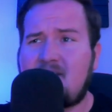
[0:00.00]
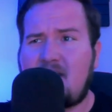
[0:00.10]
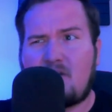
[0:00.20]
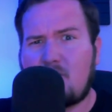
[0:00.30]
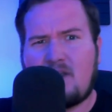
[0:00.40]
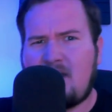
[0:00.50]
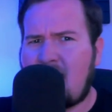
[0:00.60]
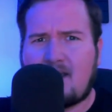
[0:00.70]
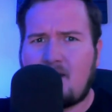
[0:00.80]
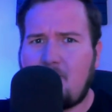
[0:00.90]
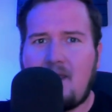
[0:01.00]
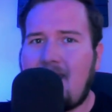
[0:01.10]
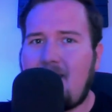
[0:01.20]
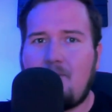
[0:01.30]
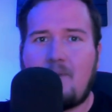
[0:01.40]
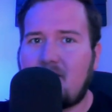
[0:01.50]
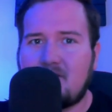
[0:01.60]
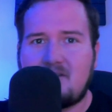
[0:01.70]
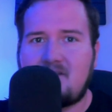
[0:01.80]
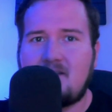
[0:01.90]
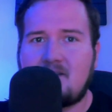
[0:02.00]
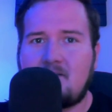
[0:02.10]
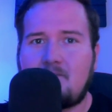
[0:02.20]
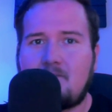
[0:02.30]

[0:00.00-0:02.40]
and they're really not going to be any better this season.